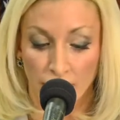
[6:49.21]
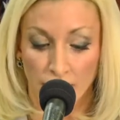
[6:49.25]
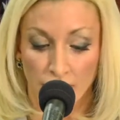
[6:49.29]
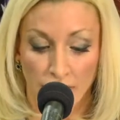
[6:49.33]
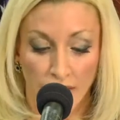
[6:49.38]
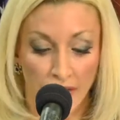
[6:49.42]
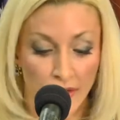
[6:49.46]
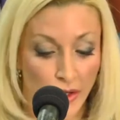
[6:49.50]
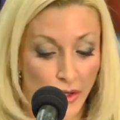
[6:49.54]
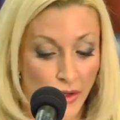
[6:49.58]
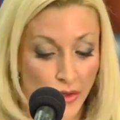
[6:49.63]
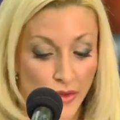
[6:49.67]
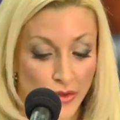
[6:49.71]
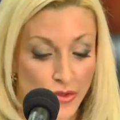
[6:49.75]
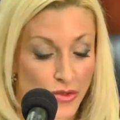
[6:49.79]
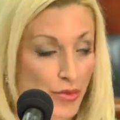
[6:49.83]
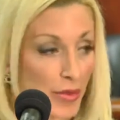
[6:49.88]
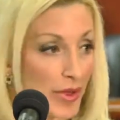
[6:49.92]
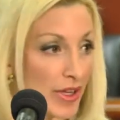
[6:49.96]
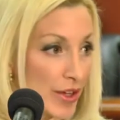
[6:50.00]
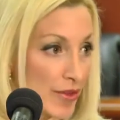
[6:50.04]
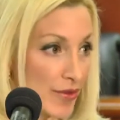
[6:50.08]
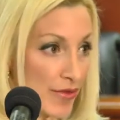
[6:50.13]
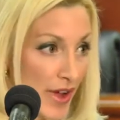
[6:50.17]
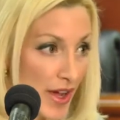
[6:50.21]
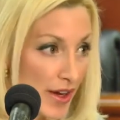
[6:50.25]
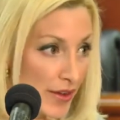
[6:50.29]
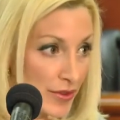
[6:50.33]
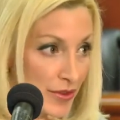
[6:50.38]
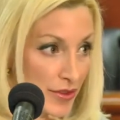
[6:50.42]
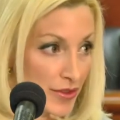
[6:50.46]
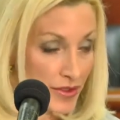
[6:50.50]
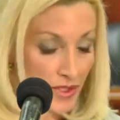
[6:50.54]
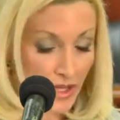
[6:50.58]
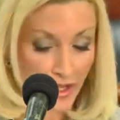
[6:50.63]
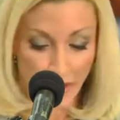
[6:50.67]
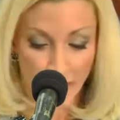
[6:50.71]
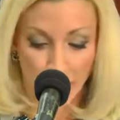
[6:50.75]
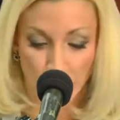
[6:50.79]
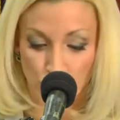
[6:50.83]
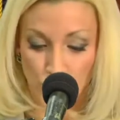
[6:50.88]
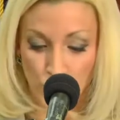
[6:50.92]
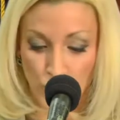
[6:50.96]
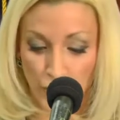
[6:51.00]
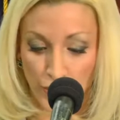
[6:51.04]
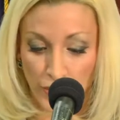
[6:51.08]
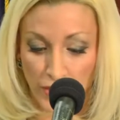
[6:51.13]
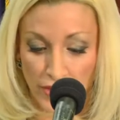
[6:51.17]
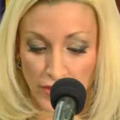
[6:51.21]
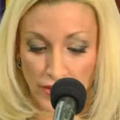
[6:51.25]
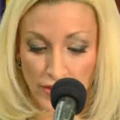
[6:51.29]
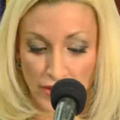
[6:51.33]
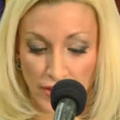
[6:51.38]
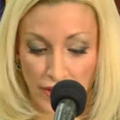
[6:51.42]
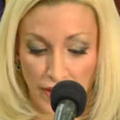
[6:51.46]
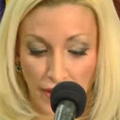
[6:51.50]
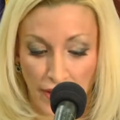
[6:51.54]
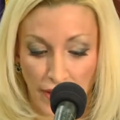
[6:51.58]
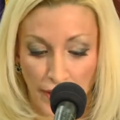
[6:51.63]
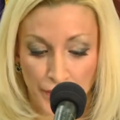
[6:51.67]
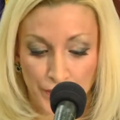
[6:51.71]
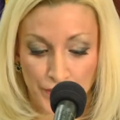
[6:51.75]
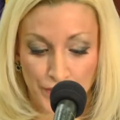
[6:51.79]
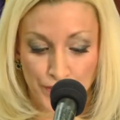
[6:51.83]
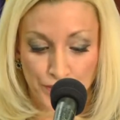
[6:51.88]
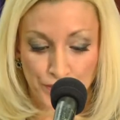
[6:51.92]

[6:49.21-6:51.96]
And I know there's many factors that contribute to that.